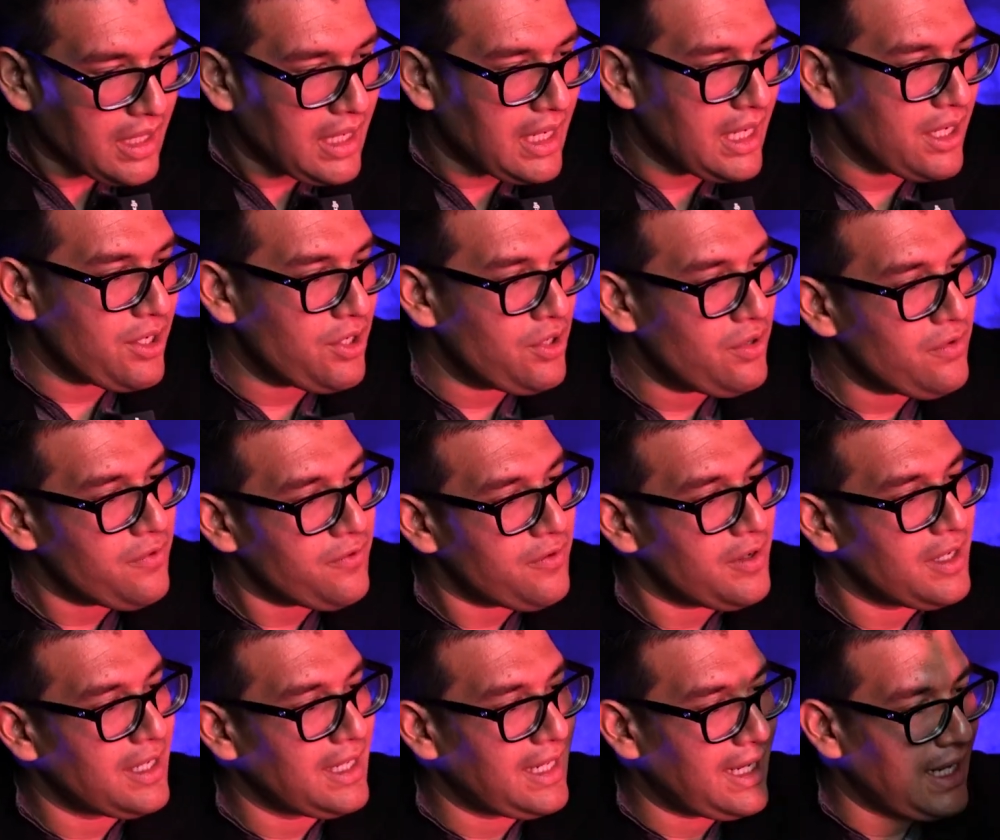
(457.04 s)
And you
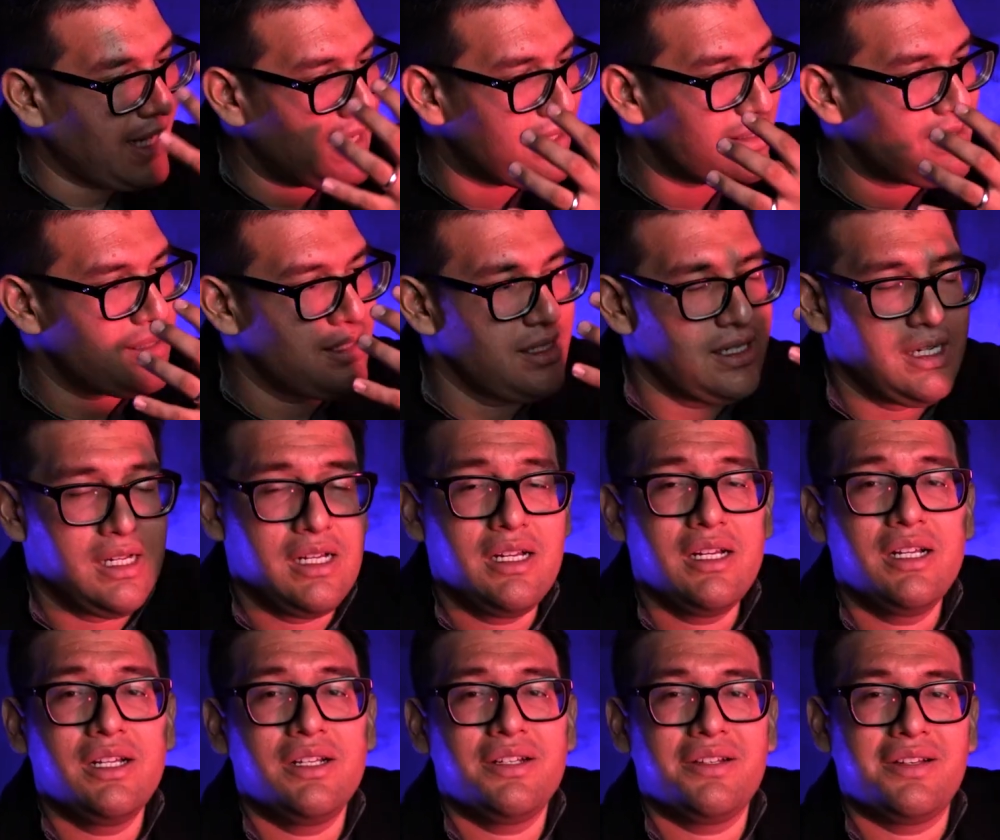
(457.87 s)
forget
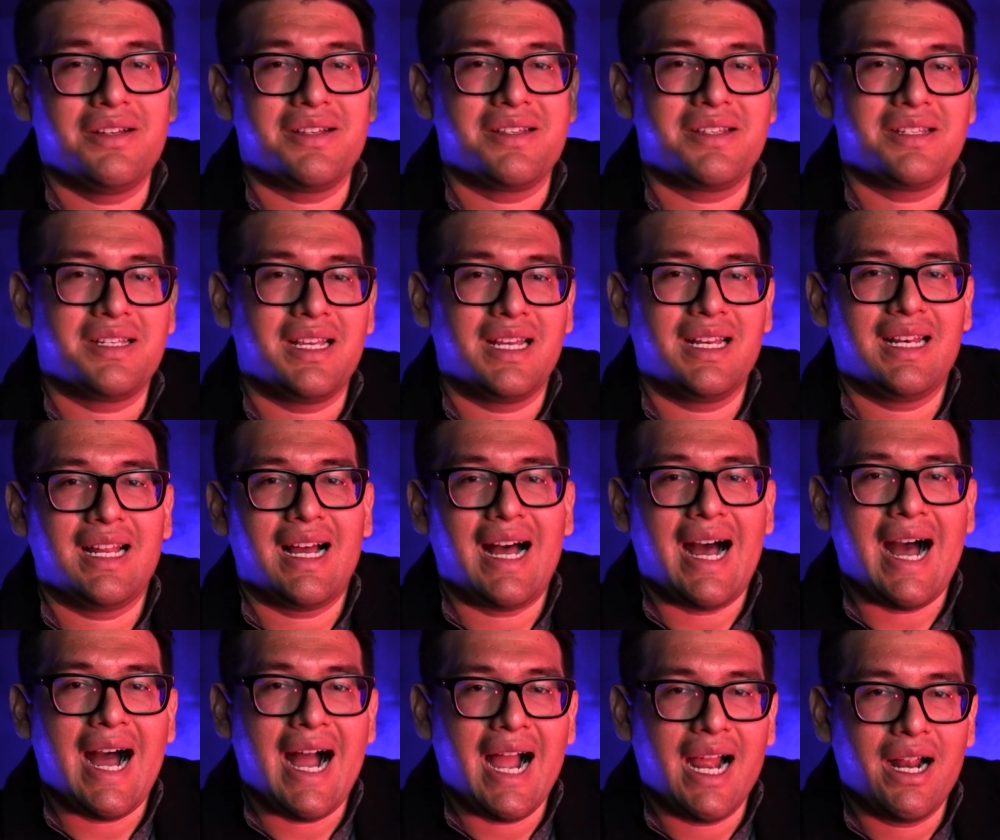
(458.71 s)
to set
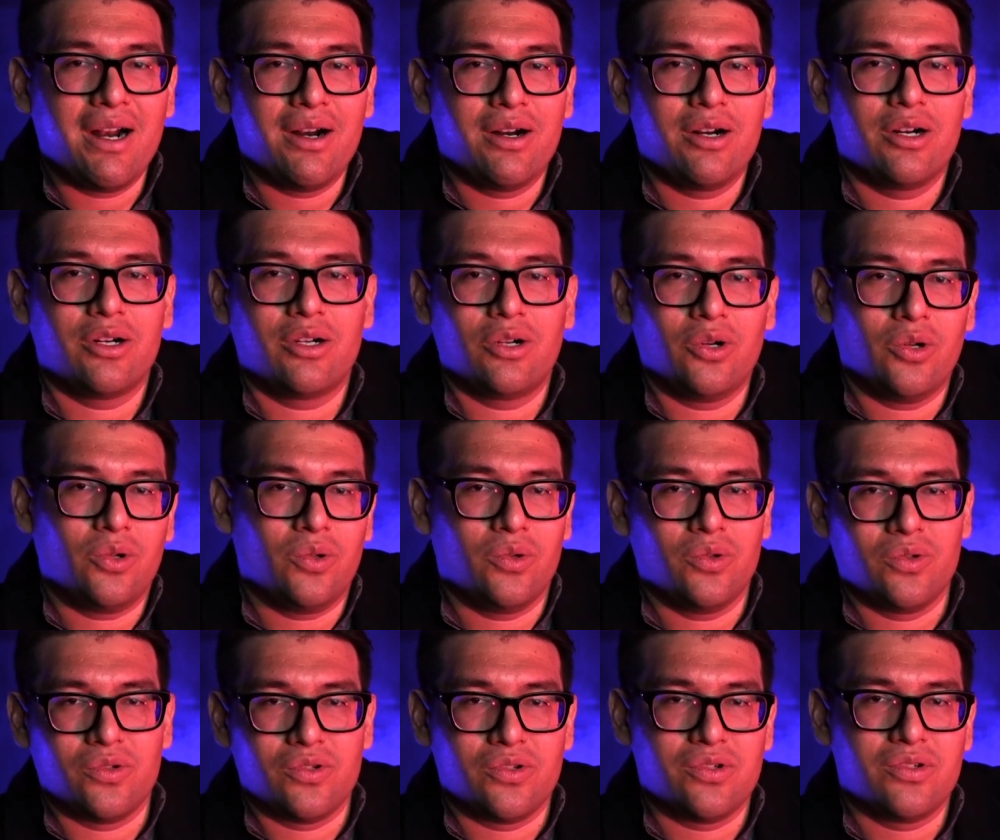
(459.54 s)
higher
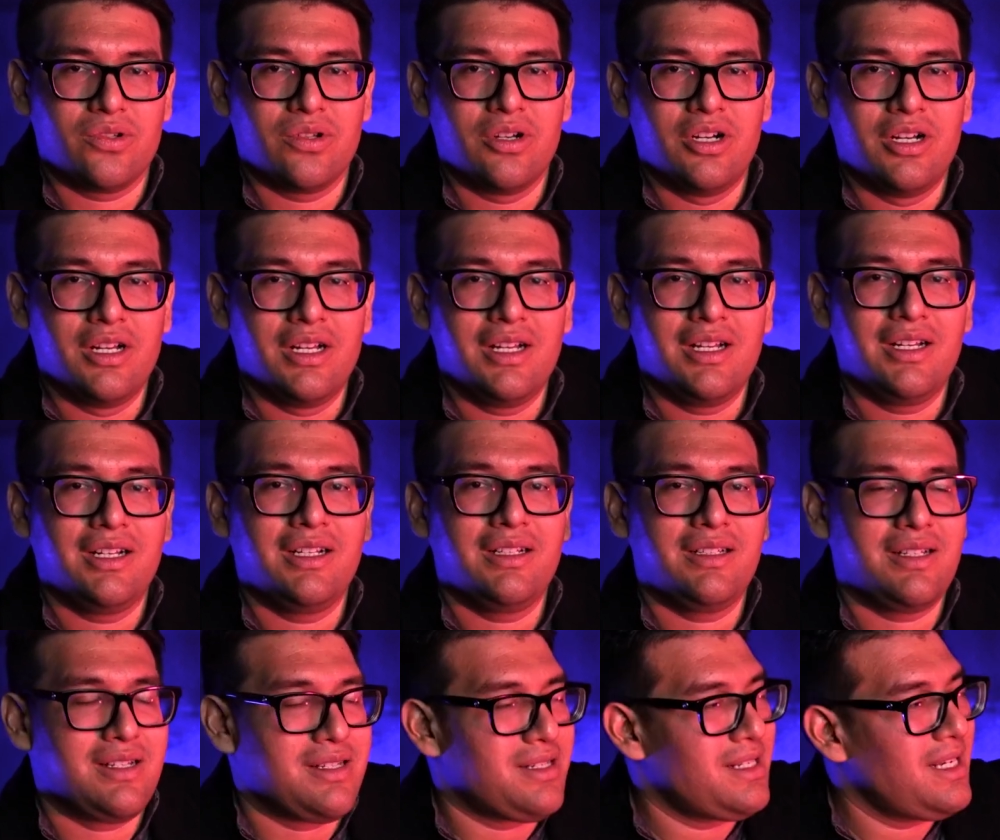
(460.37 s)
goals,
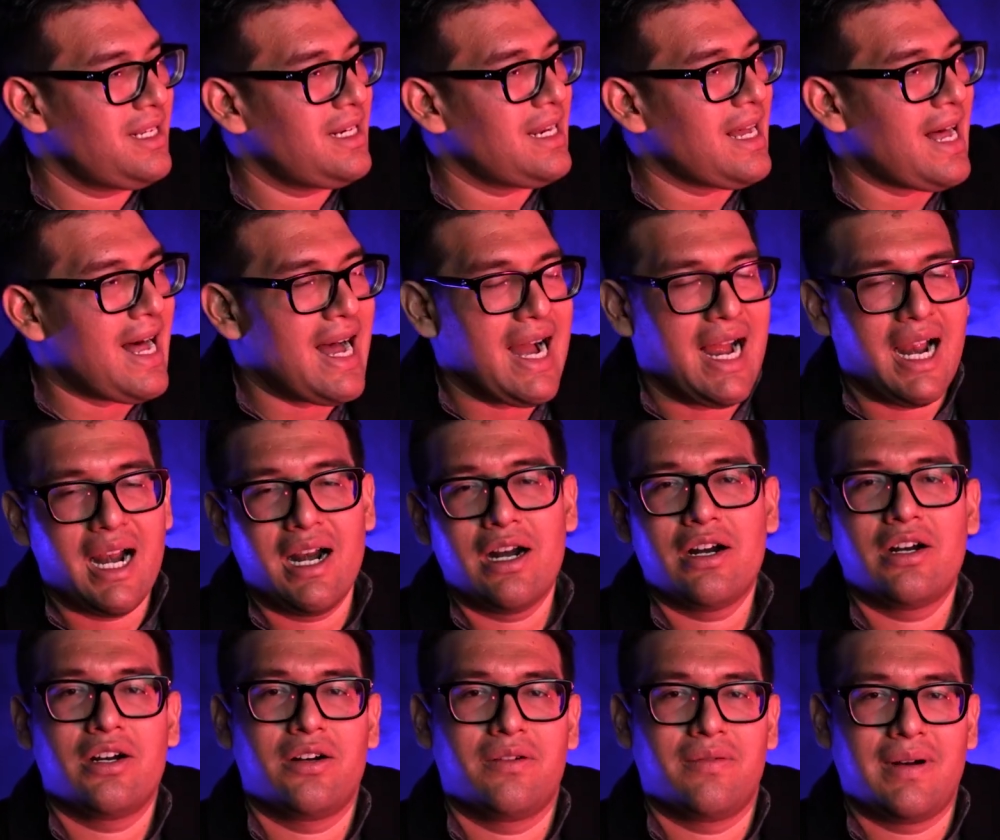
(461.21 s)
to set
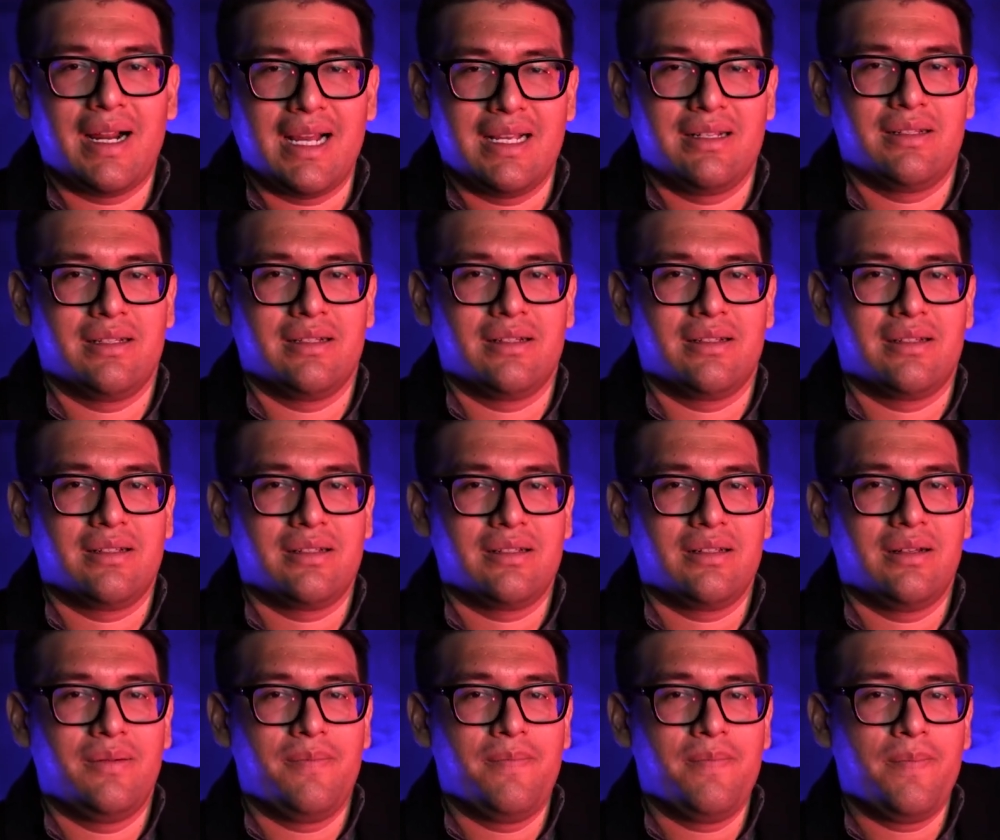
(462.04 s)
higher
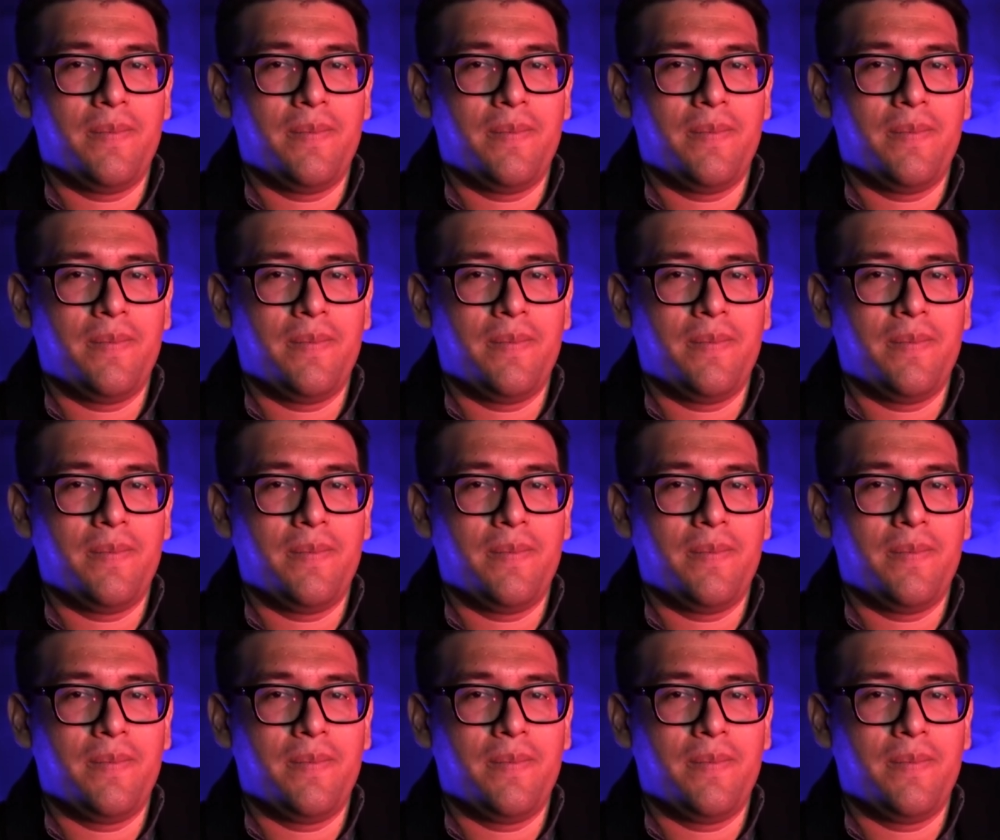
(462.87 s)
horizons.